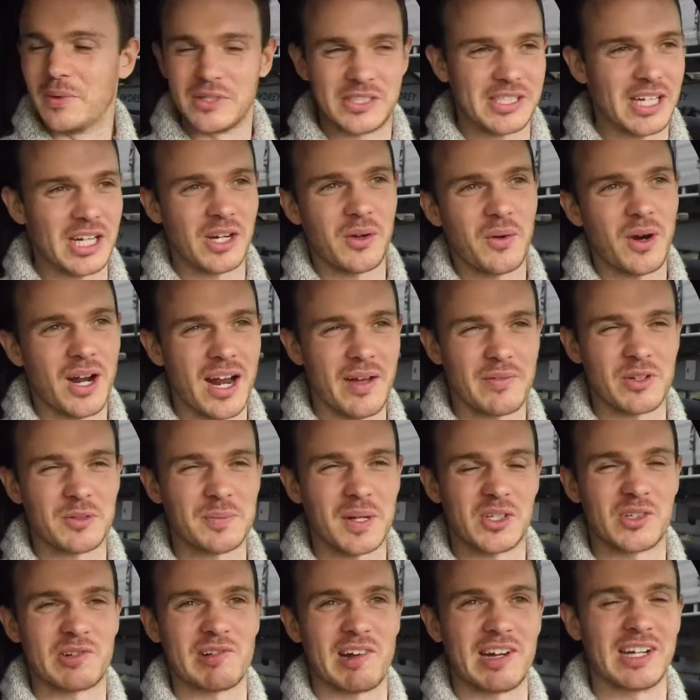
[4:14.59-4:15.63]
which didn't quite have as
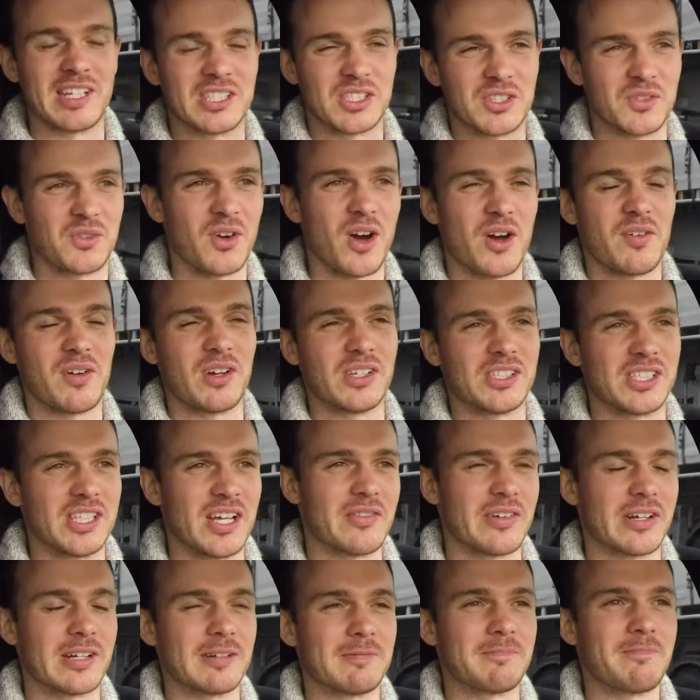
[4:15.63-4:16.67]
much grunt as the five oh
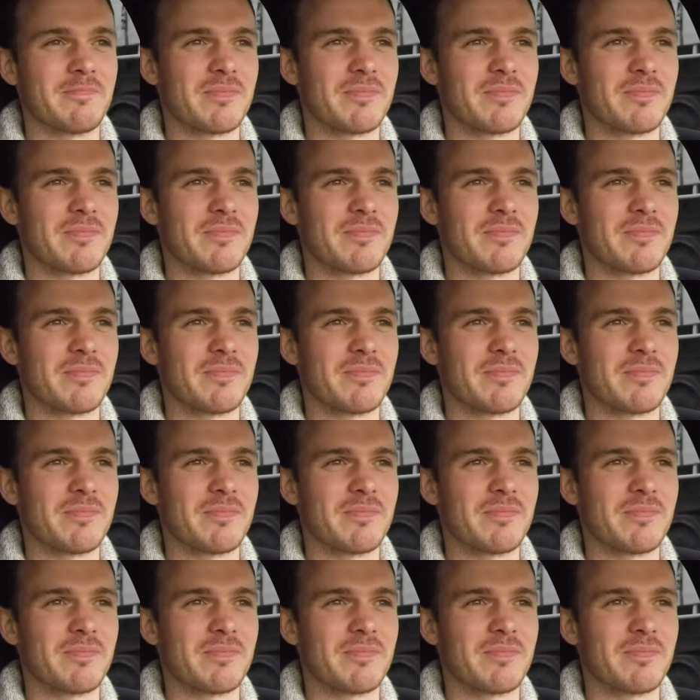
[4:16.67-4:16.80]
seven,